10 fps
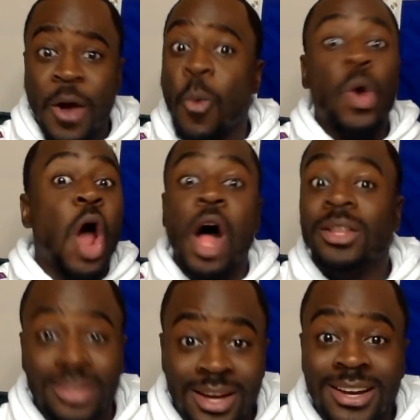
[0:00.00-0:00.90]
We're all
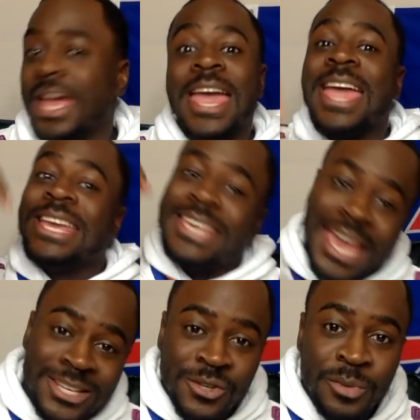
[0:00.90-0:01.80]
done. In
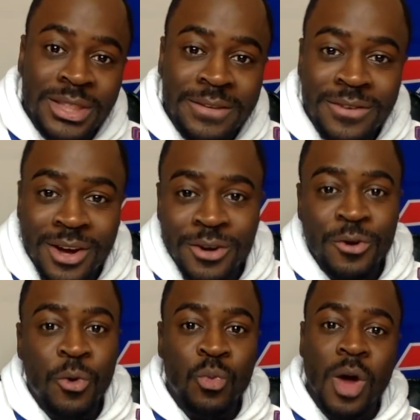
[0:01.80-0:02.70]
case you've been living
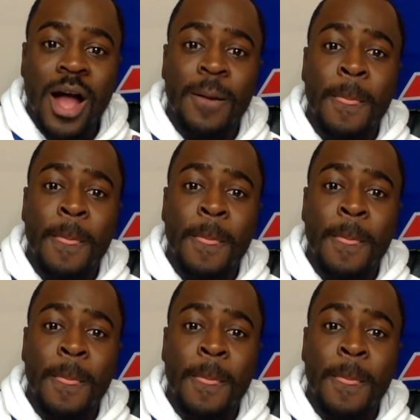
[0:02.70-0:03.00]
under a rock,